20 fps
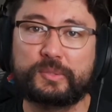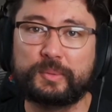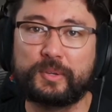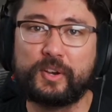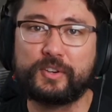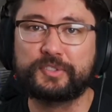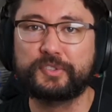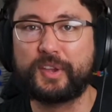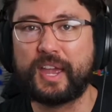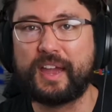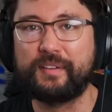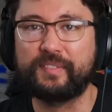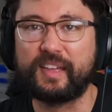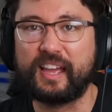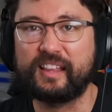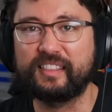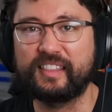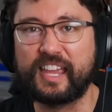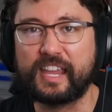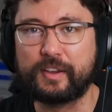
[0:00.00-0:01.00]
we also have
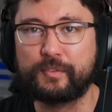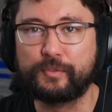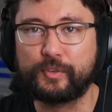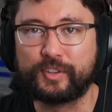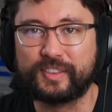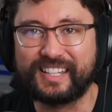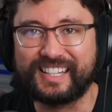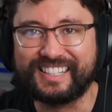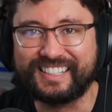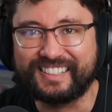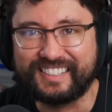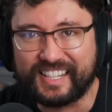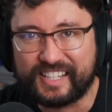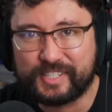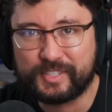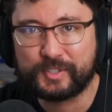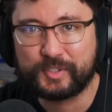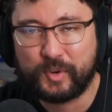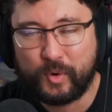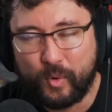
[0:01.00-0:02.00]
that link for the
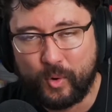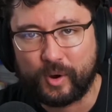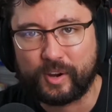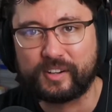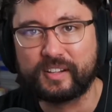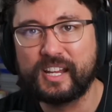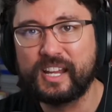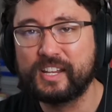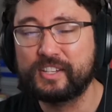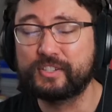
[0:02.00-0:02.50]
Discord.